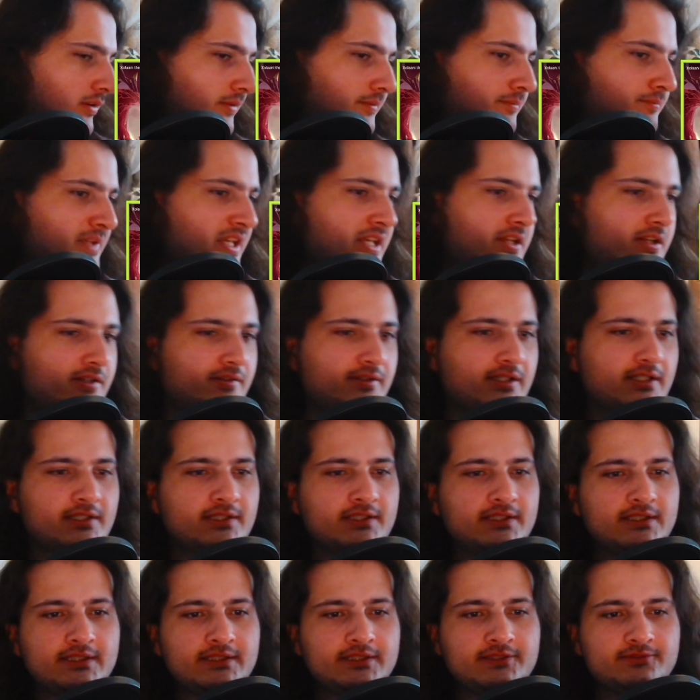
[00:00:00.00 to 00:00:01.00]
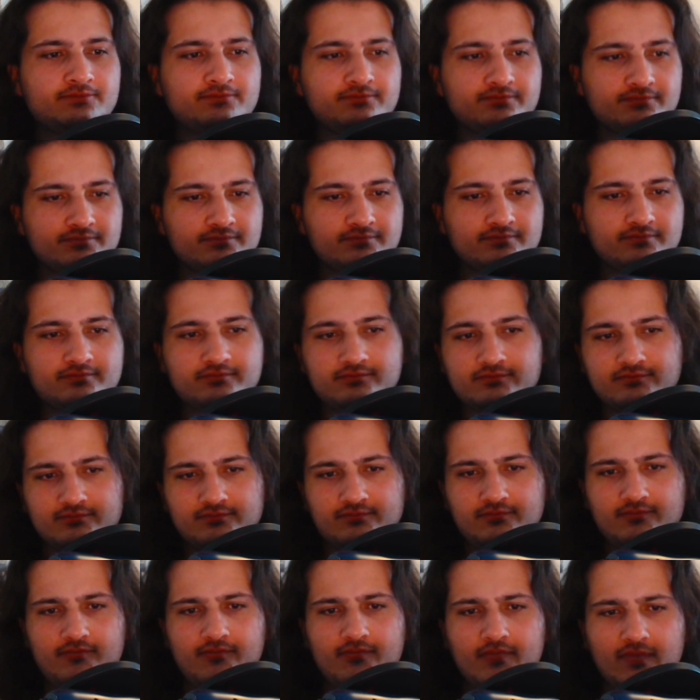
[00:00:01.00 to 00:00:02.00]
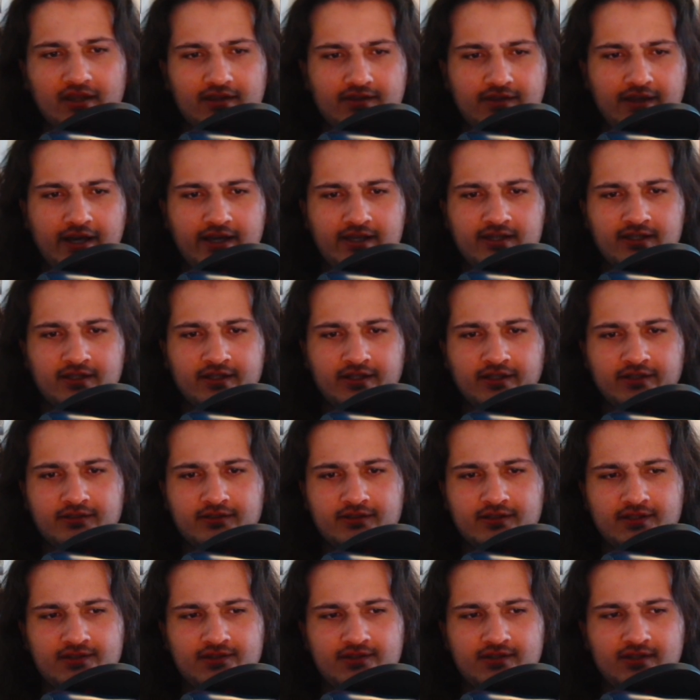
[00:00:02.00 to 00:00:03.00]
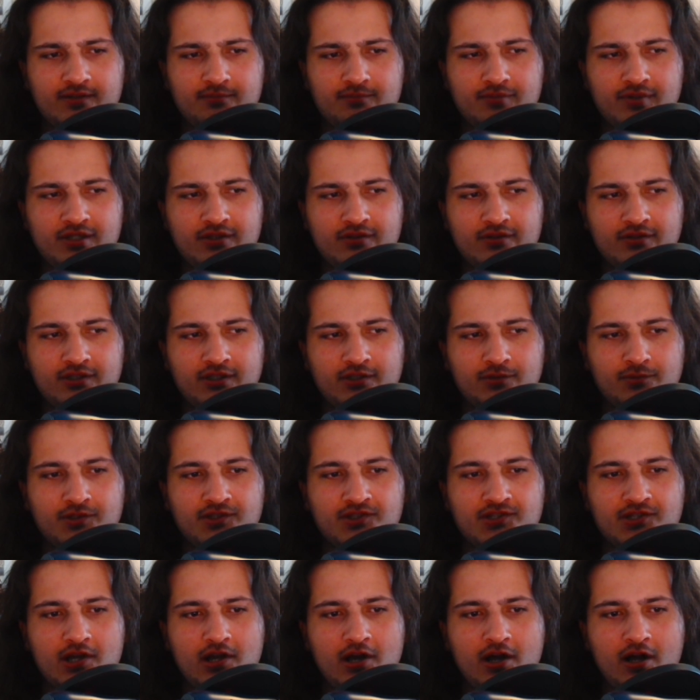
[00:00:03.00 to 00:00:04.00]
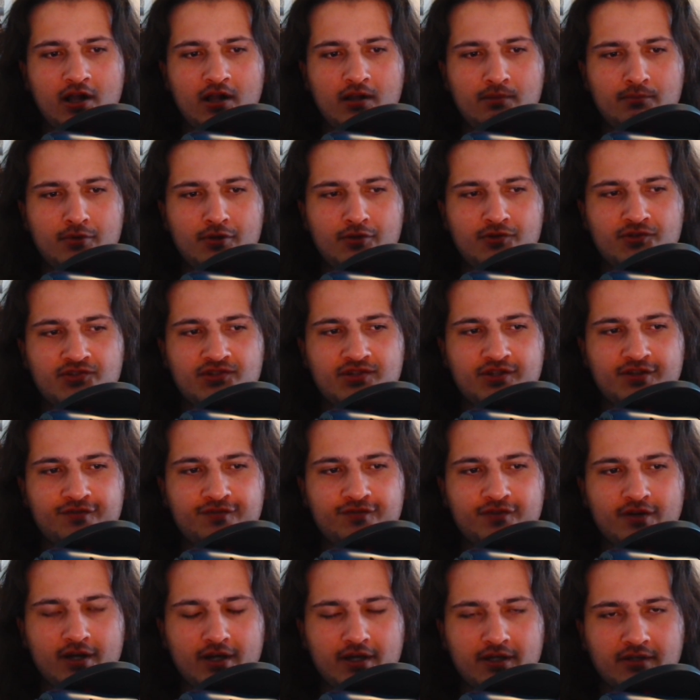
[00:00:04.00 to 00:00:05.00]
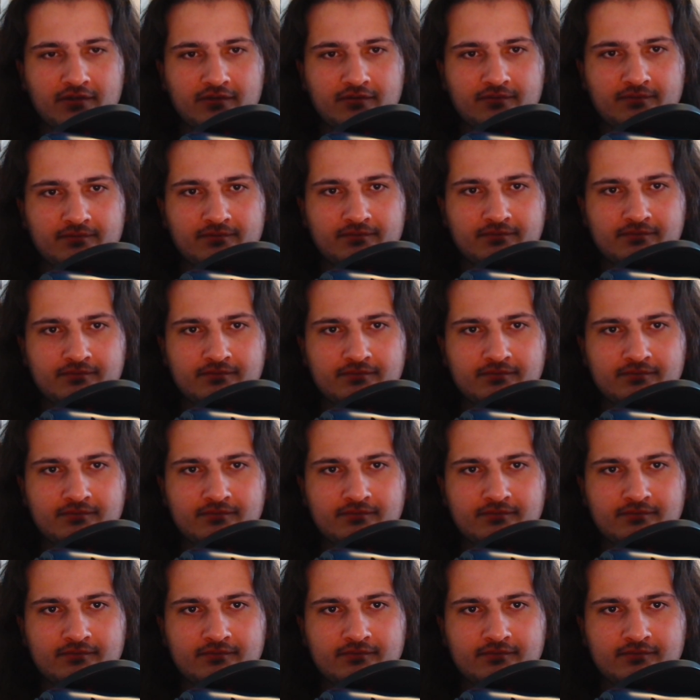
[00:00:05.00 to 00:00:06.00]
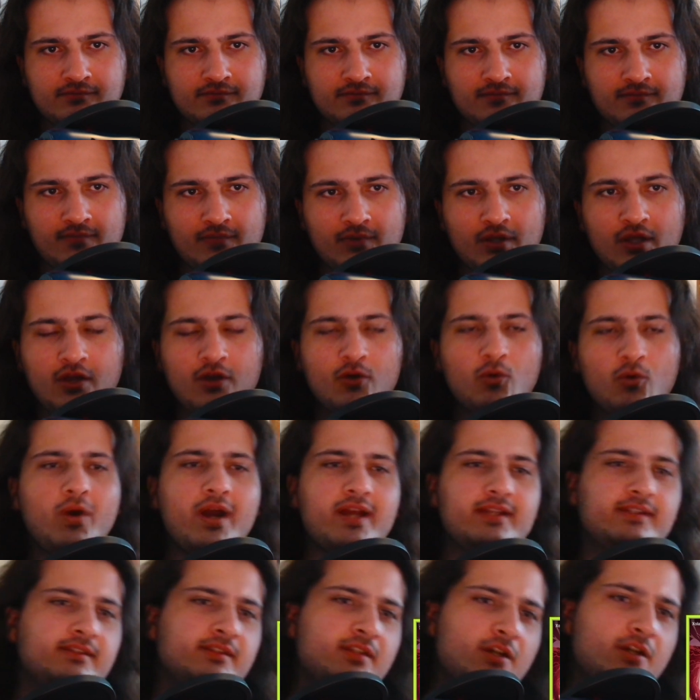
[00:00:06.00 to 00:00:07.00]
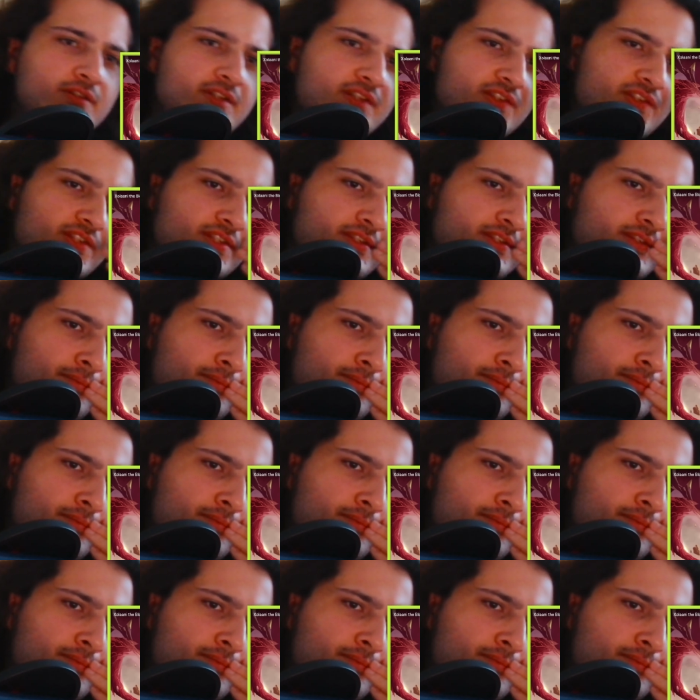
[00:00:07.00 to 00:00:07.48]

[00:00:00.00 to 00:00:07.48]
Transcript: Mihira, thy goodness and purity was almost divine. Wait, no, this is the